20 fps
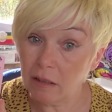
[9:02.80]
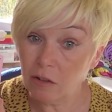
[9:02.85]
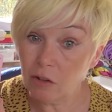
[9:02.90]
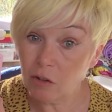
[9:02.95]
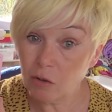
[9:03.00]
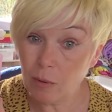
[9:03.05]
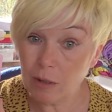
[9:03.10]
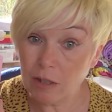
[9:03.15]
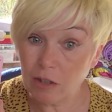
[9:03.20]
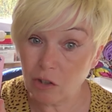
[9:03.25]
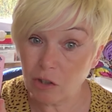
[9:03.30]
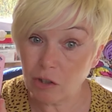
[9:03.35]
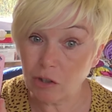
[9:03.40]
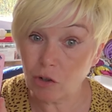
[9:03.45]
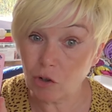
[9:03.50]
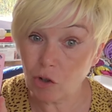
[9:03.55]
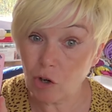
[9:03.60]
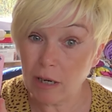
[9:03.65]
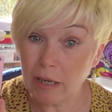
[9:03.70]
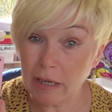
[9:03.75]
to actually
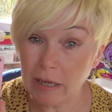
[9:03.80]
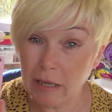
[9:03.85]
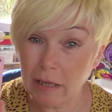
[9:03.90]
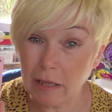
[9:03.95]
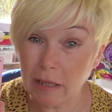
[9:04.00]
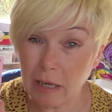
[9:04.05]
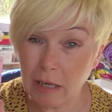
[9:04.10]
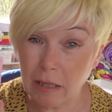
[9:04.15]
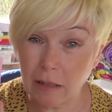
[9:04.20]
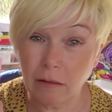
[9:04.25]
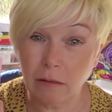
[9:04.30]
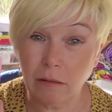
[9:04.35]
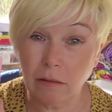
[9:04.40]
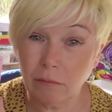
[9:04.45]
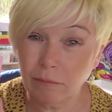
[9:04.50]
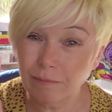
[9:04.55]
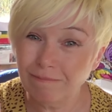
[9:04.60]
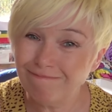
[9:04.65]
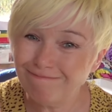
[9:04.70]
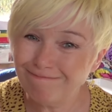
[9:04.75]
try it again.
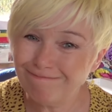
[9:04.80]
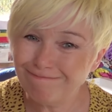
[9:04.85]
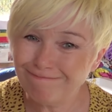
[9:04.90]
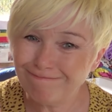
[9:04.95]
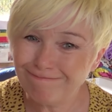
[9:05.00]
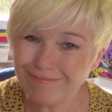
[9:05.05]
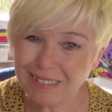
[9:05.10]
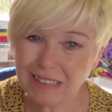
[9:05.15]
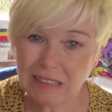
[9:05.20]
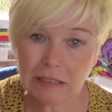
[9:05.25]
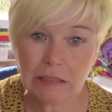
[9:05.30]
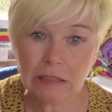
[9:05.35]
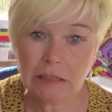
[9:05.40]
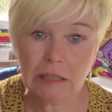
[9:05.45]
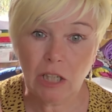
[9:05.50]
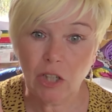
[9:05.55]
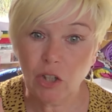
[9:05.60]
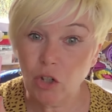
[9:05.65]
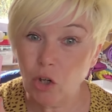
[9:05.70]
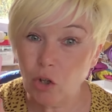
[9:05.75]

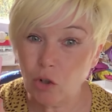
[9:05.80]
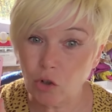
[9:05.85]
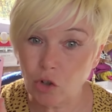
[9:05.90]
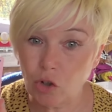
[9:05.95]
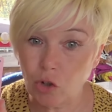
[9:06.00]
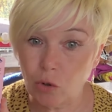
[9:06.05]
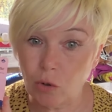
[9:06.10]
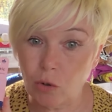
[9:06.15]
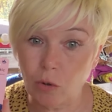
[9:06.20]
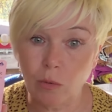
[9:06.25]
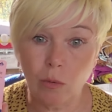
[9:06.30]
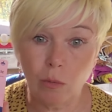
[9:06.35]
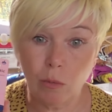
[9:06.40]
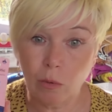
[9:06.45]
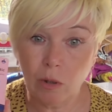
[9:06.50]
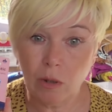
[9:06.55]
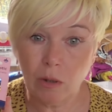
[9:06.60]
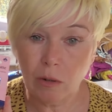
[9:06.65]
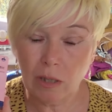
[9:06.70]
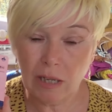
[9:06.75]
Not sure.
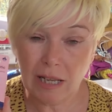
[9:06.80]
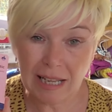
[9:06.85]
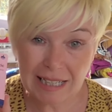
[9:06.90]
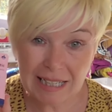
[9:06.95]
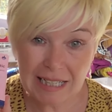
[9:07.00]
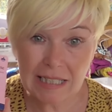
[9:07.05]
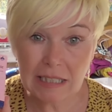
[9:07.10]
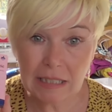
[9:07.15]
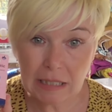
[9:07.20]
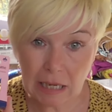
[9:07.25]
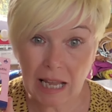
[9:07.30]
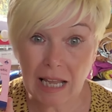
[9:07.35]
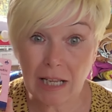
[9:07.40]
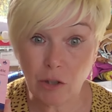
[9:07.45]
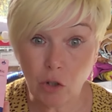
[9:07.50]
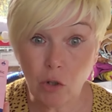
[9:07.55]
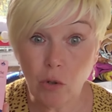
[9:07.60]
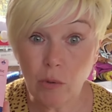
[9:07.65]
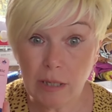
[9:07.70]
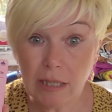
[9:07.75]
I
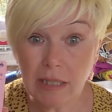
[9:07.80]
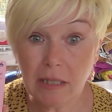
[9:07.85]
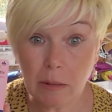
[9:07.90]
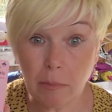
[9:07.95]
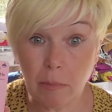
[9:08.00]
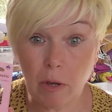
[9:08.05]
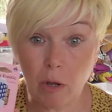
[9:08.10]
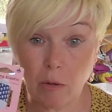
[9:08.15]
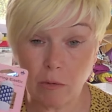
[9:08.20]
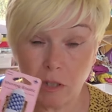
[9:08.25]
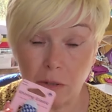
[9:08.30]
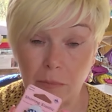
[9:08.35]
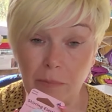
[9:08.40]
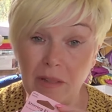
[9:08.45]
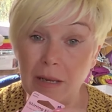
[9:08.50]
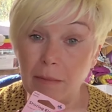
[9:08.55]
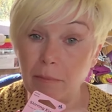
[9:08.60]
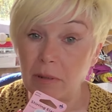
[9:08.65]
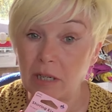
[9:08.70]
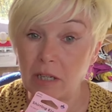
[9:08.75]
do need to bottom
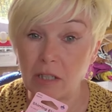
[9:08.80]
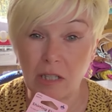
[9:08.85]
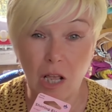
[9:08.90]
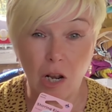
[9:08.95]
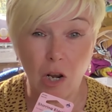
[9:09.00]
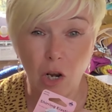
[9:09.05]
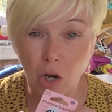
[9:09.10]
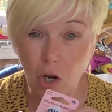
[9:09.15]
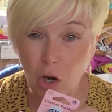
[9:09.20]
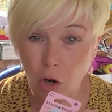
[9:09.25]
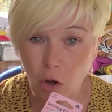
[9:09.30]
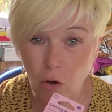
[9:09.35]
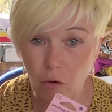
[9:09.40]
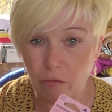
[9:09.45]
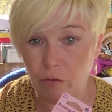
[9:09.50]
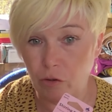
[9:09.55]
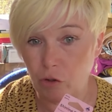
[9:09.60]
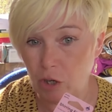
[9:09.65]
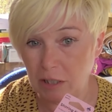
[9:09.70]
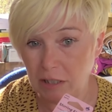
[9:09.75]
that because I love
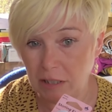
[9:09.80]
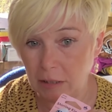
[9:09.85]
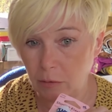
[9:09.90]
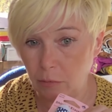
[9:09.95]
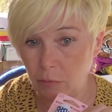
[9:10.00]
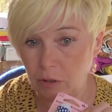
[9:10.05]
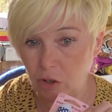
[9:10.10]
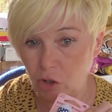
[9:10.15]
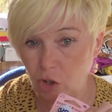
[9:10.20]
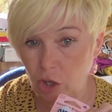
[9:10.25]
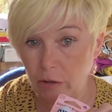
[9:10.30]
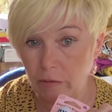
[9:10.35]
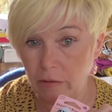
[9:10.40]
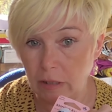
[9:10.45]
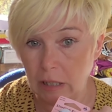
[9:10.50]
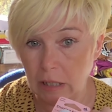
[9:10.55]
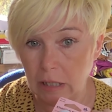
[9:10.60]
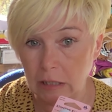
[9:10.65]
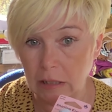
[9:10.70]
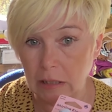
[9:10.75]
dresses with shearing
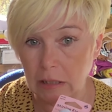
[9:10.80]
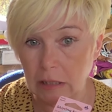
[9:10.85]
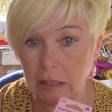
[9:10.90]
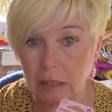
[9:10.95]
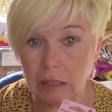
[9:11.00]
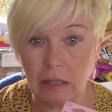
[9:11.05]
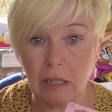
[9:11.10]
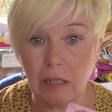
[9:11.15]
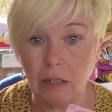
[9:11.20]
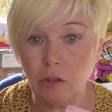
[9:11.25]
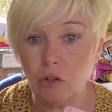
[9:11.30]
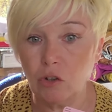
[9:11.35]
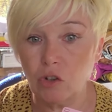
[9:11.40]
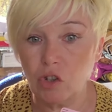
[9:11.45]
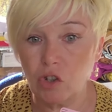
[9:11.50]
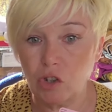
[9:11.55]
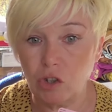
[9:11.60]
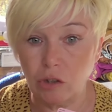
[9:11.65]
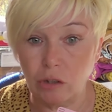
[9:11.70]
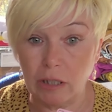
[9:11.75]
elastic in. They look
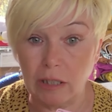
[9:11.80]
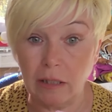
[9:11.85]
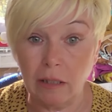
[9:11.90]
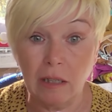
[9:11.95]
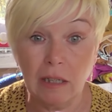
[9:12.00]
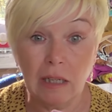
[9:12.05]
stunning.